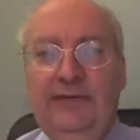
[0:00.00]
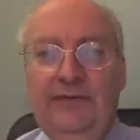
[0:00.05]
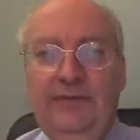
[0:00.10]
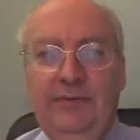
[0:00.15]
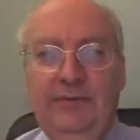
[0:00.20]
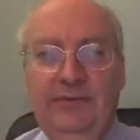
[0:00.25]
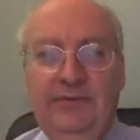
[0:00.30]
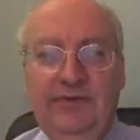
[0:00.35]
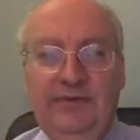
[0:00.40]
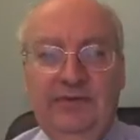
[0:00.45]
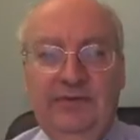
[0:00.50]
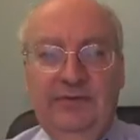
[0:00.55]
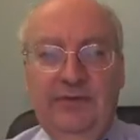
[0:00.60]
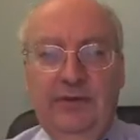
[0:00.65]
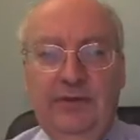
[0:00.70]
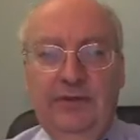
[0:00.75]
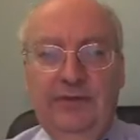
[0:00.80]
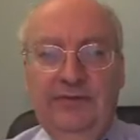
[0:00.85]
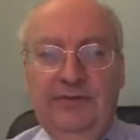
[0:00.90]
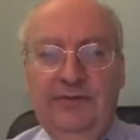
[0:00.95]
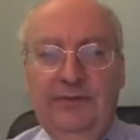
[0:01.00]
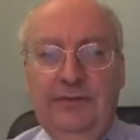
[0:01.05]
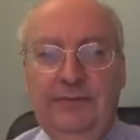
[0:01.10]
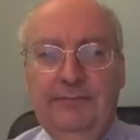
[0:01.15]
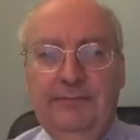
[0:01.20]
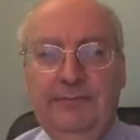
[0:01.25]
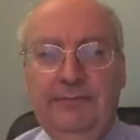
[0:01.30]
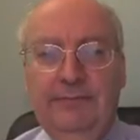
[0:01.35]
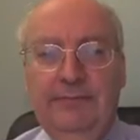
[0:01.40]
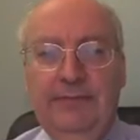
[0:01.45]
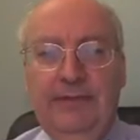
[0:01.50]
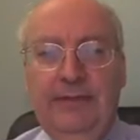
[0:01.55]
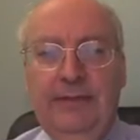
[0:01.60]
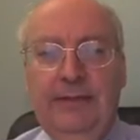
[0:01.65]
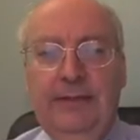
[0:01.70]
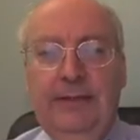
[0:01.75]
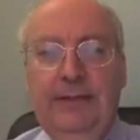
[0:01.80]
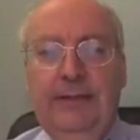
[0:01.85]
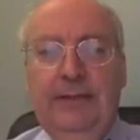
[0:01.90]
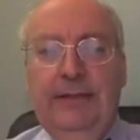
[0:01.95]
and was exhausted.
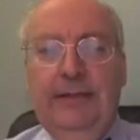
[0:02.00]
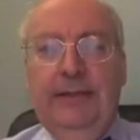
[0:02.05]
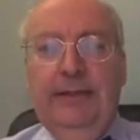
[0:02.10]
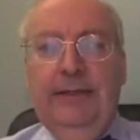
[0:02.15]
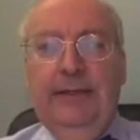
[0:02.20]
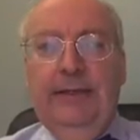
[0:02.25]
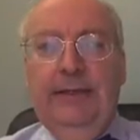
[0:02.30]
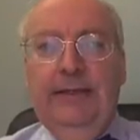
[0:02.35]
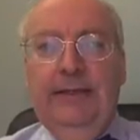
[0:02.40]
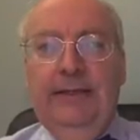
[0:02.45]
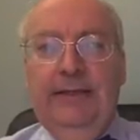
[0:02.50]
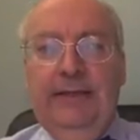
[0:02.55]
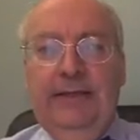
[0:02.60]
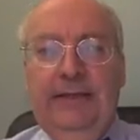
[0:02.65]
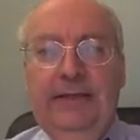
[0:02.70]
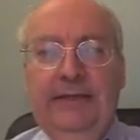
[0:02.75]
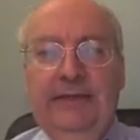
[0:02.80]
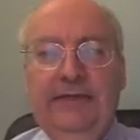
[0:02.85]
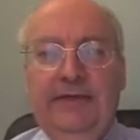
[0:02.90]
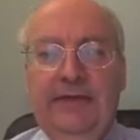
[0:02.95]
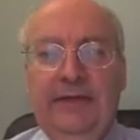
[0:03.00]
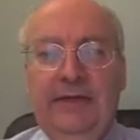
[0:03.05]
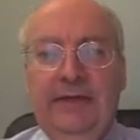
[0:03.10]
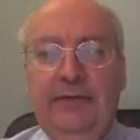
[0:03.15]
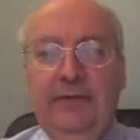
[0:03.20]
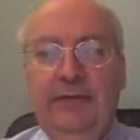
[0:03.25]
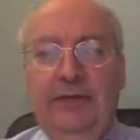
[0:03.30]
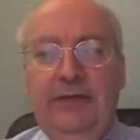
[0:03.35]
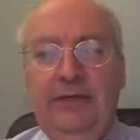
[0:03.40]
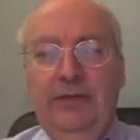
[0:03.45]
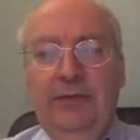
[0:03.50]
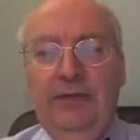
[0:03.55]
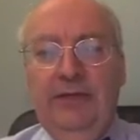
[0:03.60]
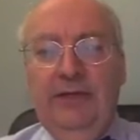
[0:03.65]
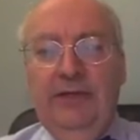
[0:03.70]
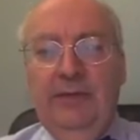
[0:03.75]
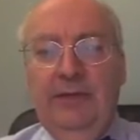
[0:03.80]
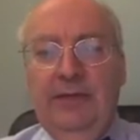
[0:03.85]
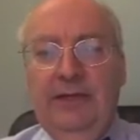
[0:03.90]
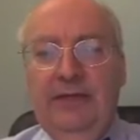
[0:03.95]
The diarrhea would
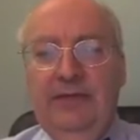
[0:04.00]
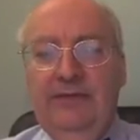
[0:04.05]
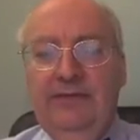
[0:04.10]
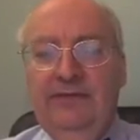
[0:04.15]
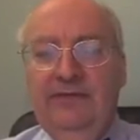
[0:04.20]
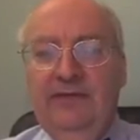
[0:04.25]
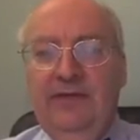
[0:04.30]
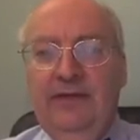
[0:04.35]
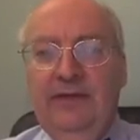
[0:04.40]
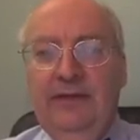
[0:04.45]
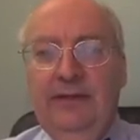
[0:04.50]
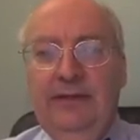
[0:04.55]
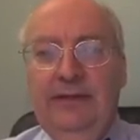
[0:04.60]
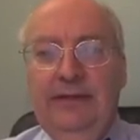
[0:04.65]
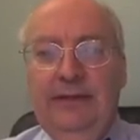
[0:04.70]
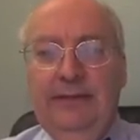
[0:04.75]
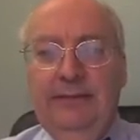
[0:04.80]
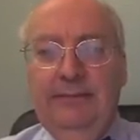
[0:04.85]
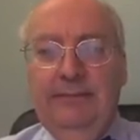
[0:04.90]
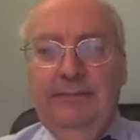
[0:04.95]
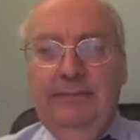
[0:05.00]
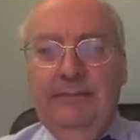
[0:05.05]
come on suddenly